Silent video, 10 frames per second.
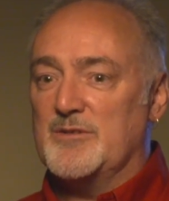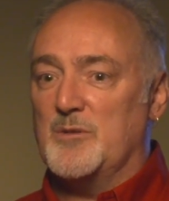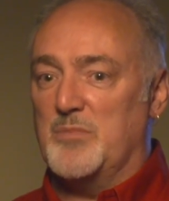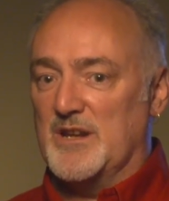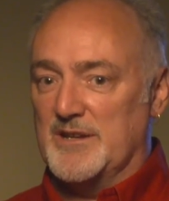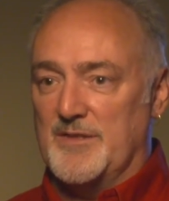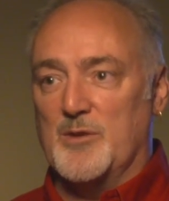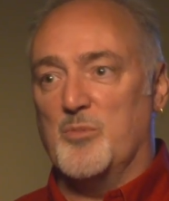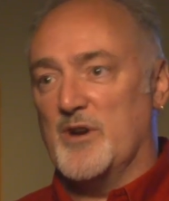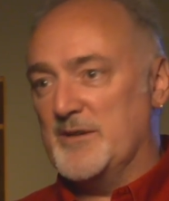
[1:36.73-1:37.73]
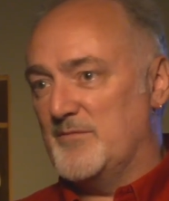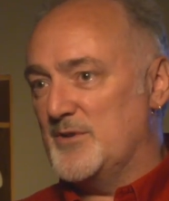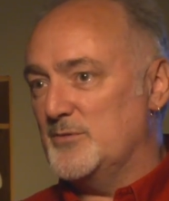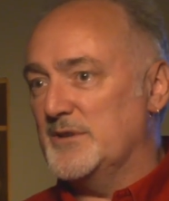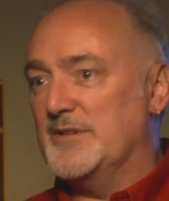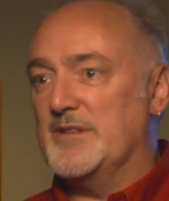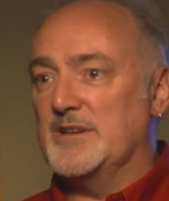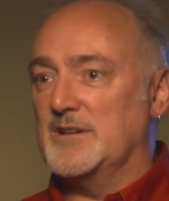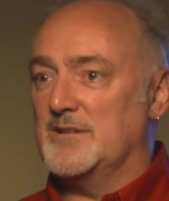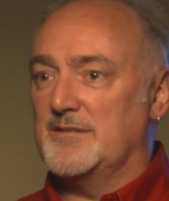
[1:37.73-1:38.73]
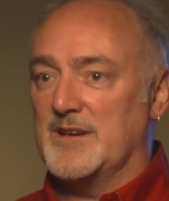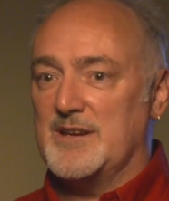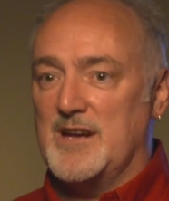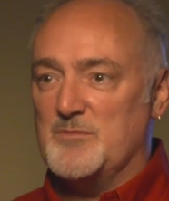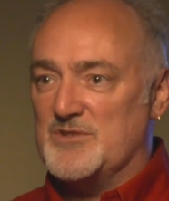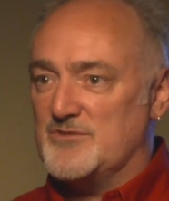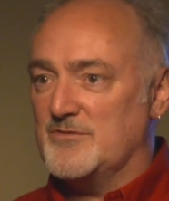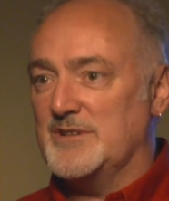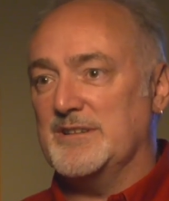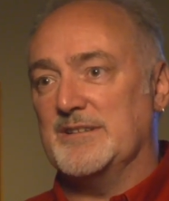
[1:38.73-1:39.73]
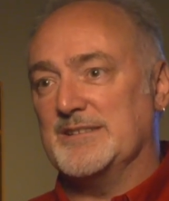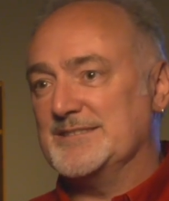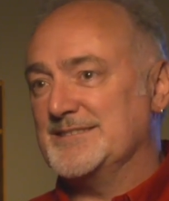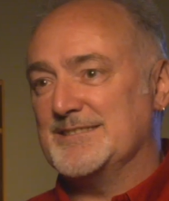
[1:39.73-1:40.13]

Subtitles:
The blood, the brain fluid, the chemistry,